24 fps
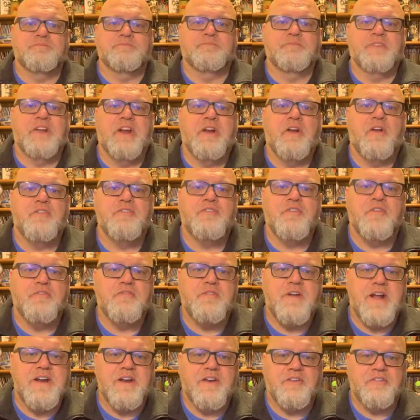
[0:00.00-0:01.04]
and also
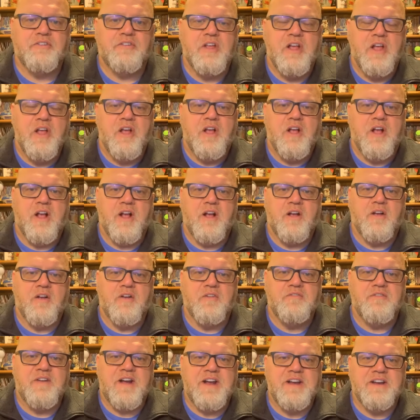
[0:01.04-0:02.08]
find us uh,
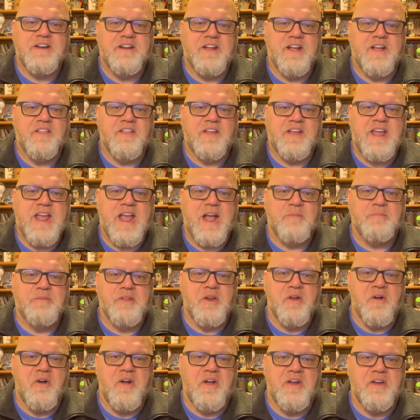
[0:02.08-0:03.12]
find the
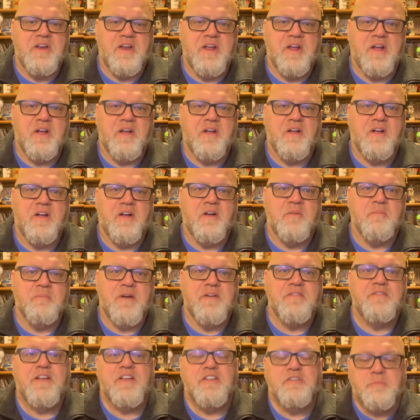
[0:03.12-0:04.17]
captain on uh, my
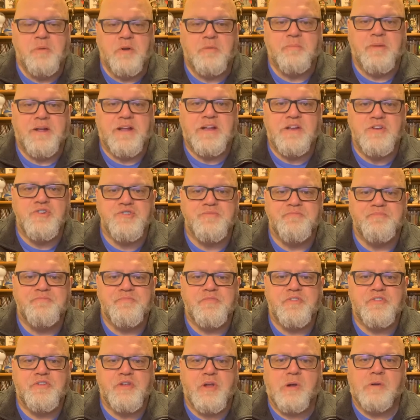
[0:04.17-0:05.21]
Facebook page.
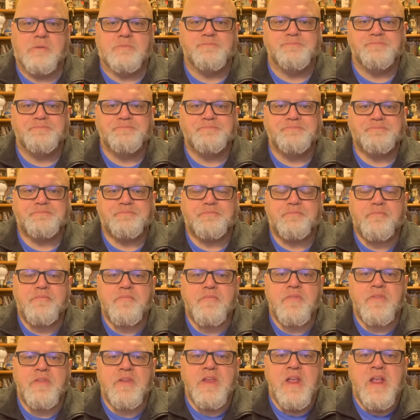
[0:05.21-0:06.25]
So
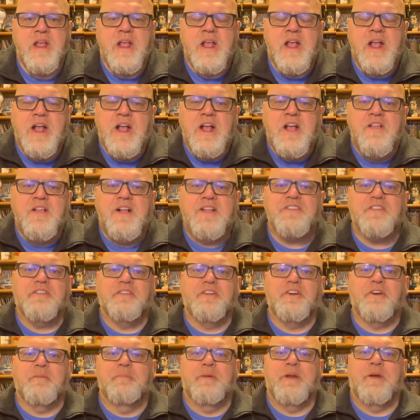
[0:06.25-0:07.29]
that's a
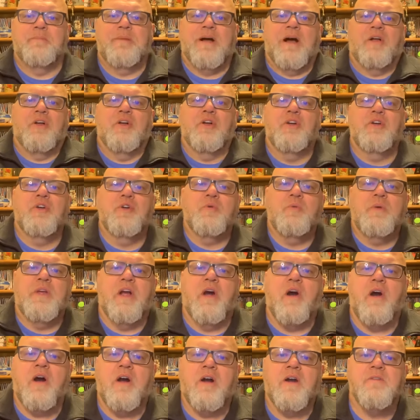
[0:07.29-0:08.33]
little bit about who we
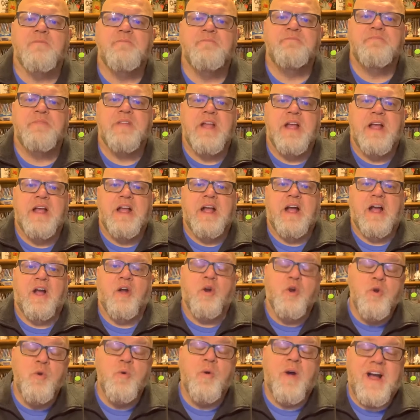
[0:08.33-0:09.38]
are,
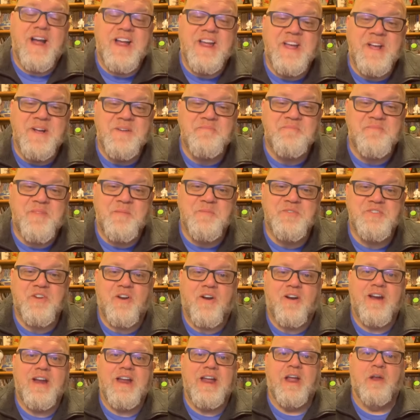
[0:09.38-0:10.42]
who I am. I'm
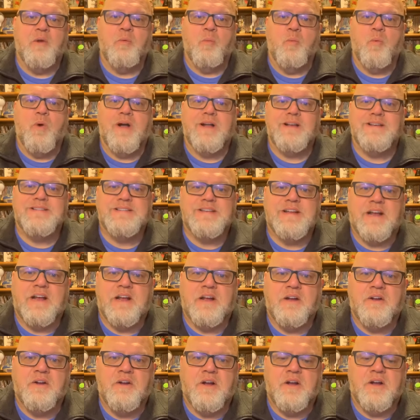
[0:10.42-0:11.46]
sorry, and what
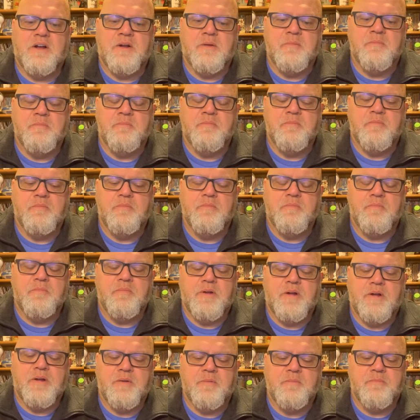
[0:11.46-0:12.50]
um,
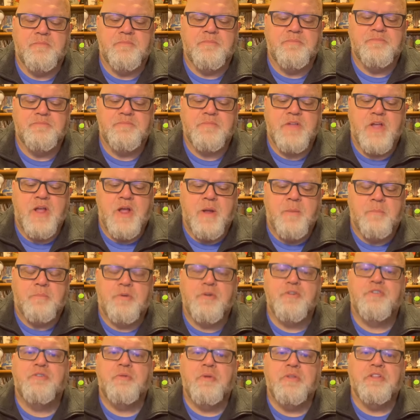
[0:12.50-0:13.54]
um,
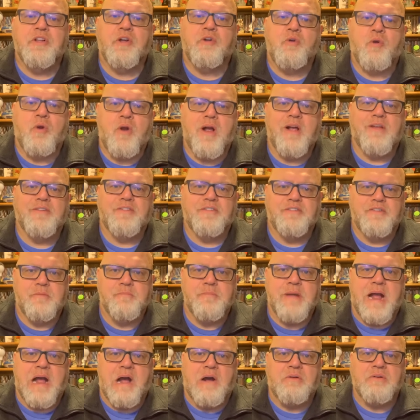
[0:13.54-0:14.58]
pursuing the cross is
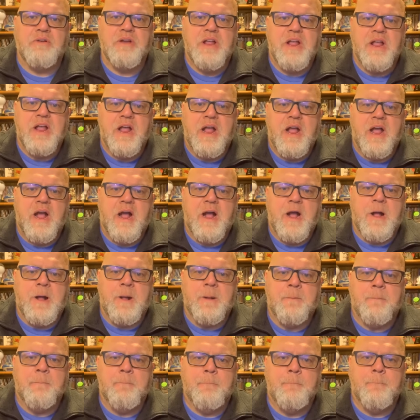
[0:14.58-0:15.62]
about.
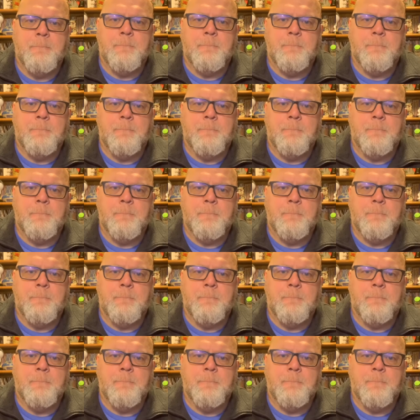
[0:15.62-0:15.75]
Um,